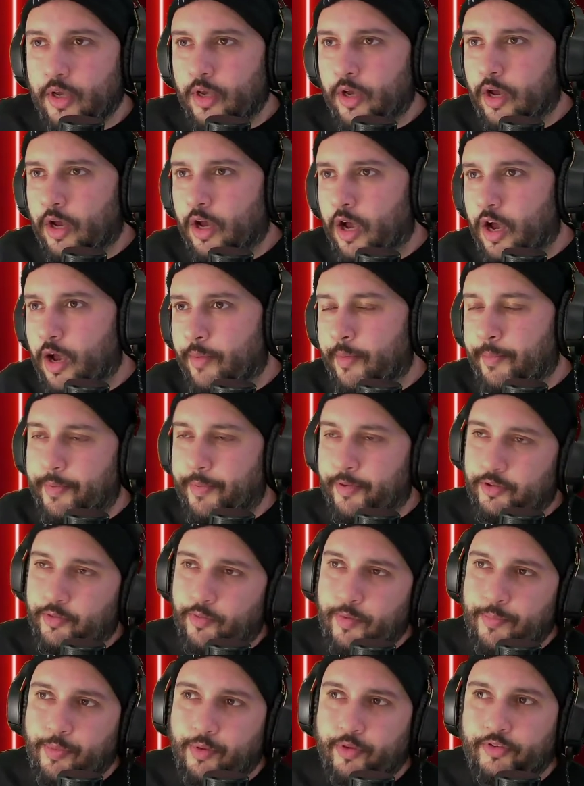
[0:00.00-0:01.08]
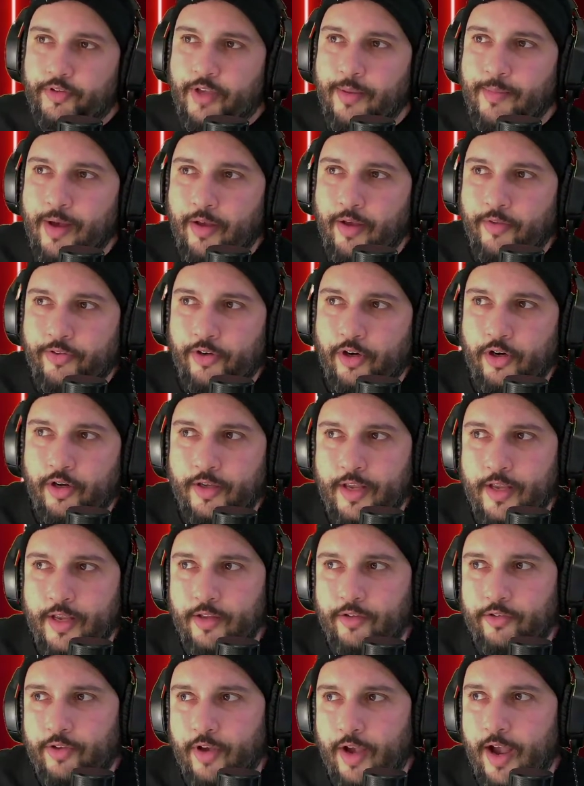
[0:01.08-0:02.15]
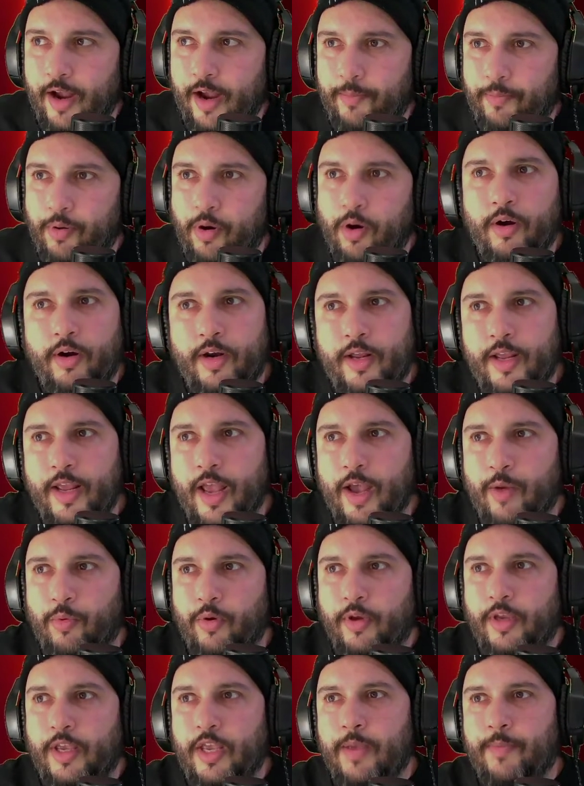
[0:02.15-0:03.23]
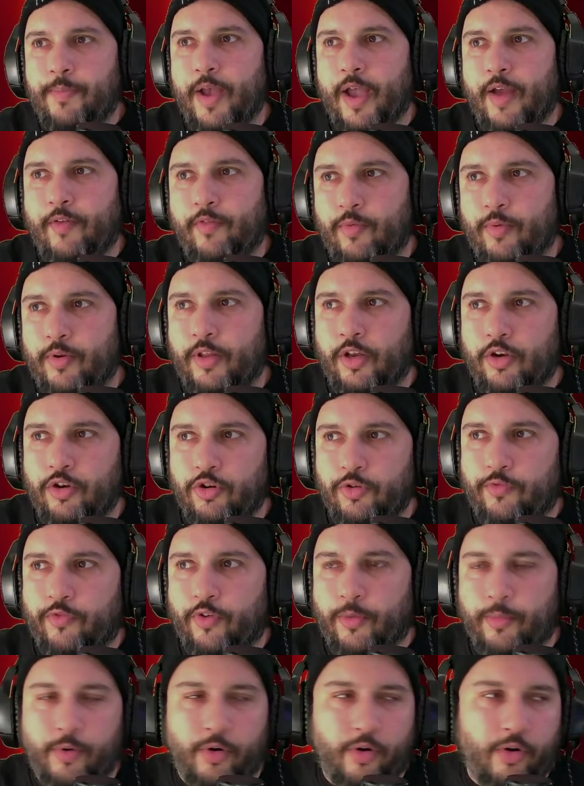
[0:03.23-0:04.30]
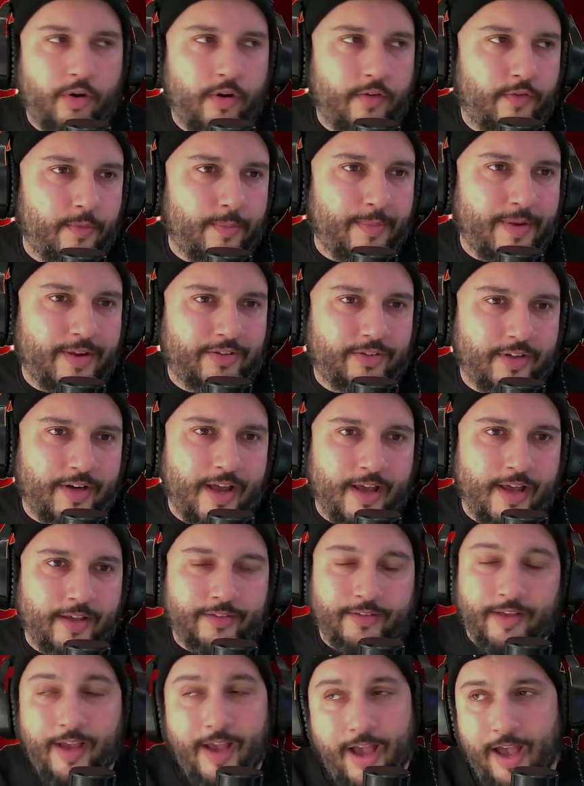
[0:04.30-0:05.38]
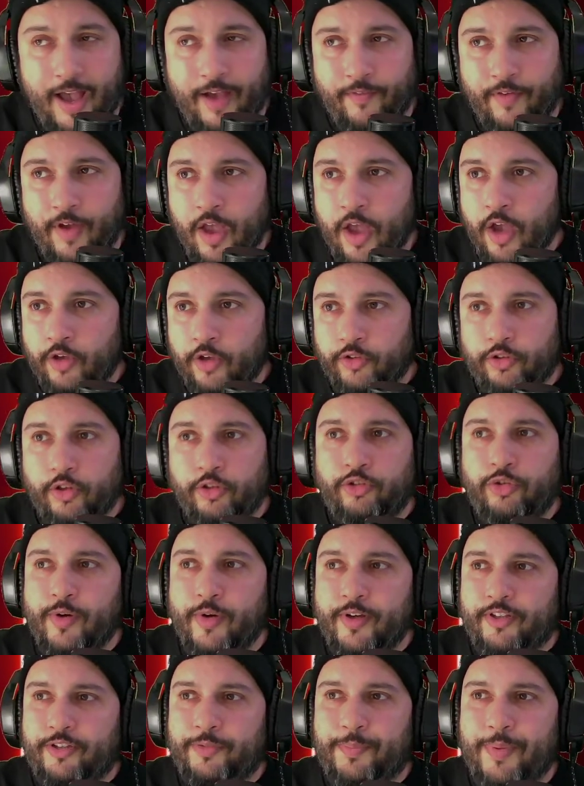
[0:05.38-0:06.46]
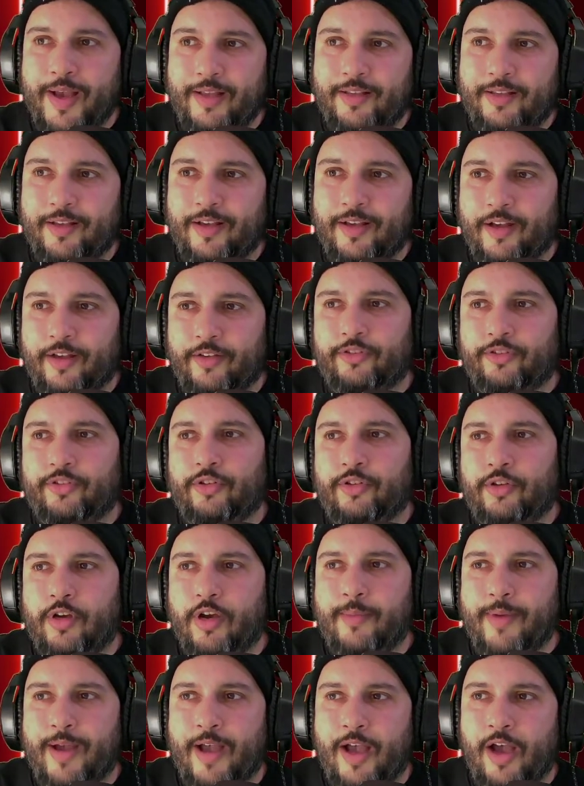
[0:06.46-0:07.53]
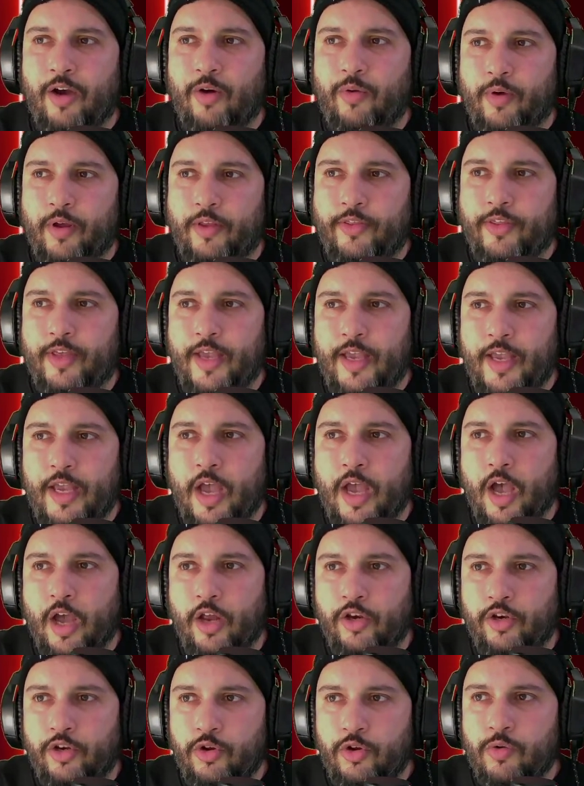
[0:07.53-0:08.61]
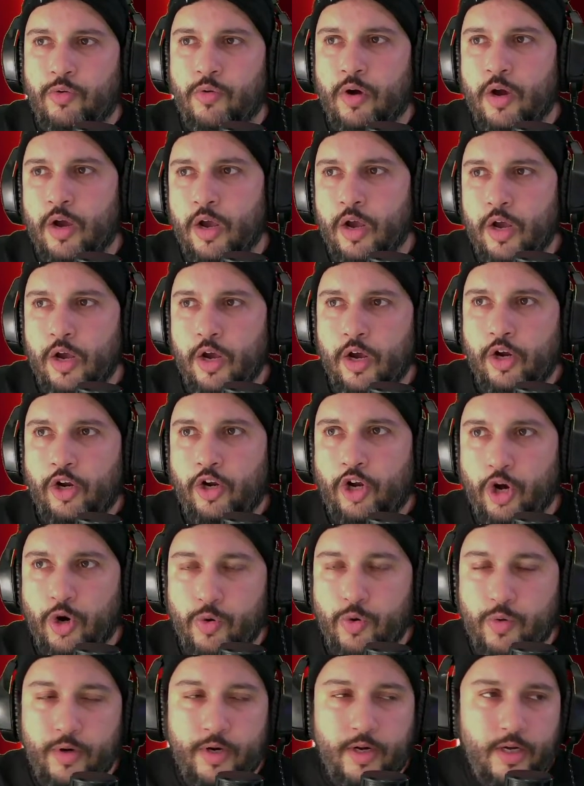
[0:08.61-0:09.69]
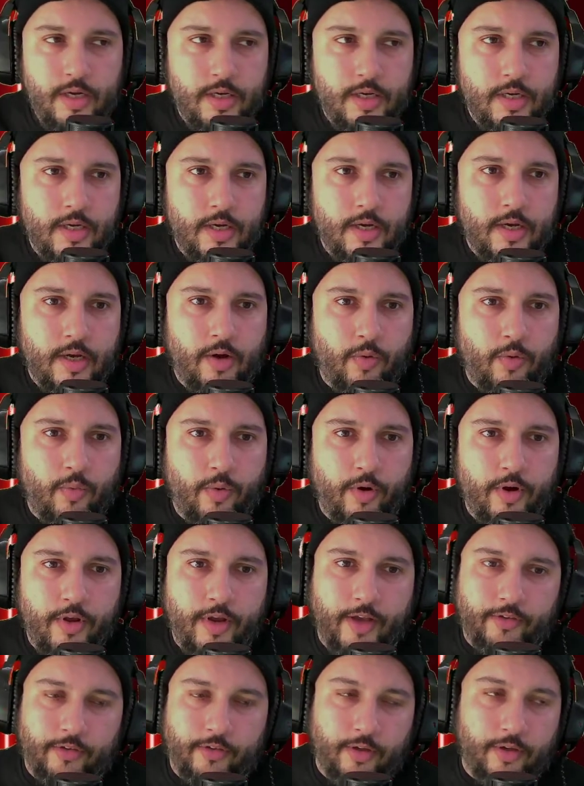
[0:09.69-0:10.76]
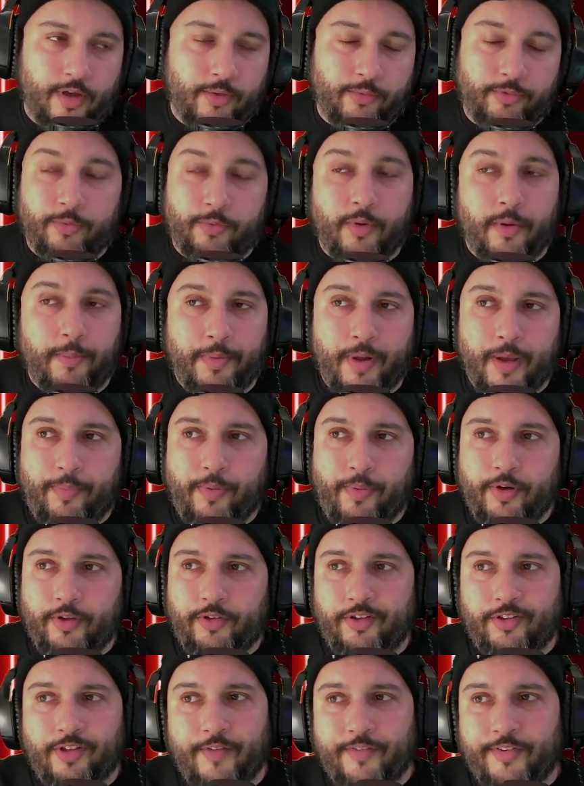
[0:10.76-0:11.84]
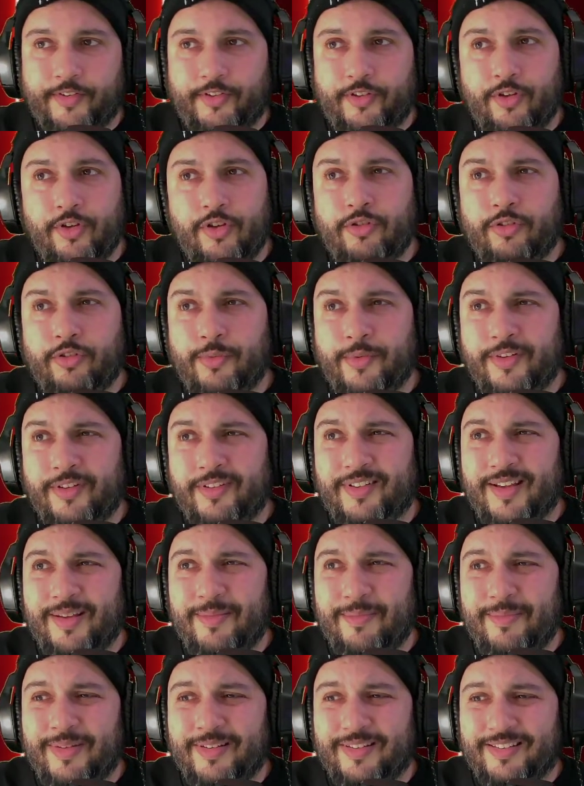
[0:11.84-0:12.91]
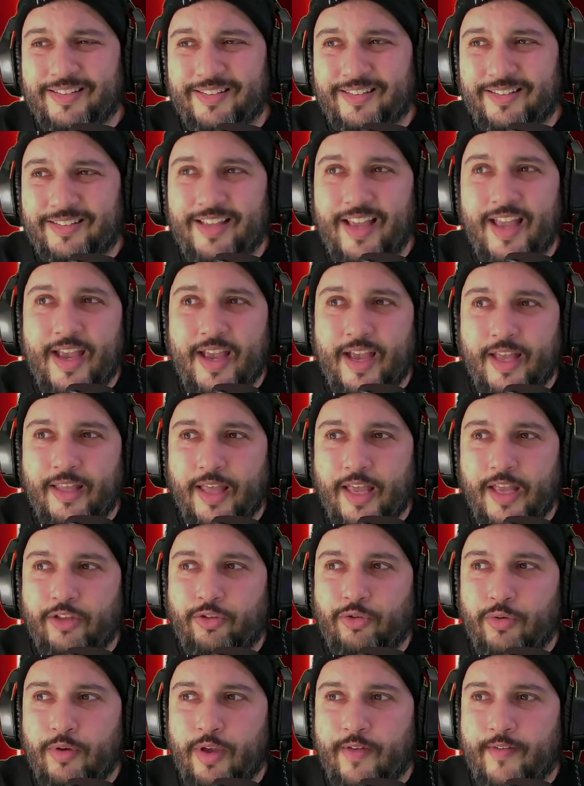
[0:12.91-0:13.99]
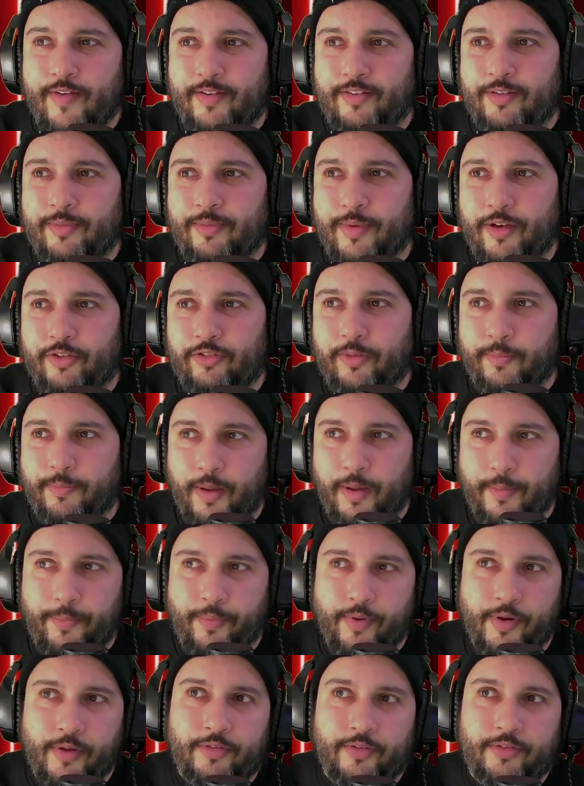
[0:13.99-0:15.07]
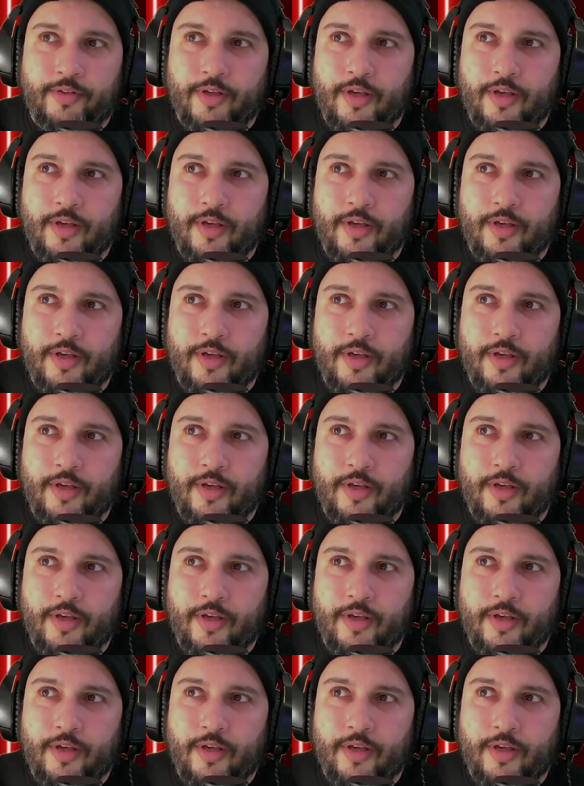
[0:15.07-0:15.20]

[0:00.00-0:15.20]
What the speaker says: A bunch of reports came out. They're looking into high priority and will keep everyone in the loop for more information as they have. So do expect us to come out with a new code where you guys are gonna get some more blood points, because obviously usually when there's a mistake, they do give out some extra blood points